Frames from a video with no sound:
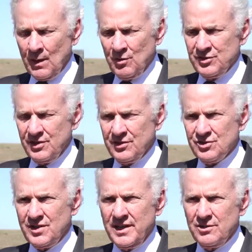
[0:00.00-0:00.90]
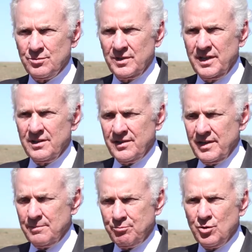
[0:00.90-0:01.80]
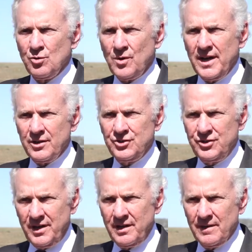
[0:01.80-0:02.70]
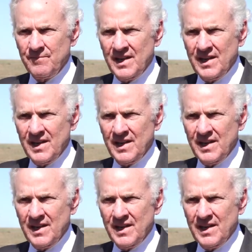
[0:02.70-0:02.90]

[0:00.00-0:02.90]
was that the states would get their pro rata share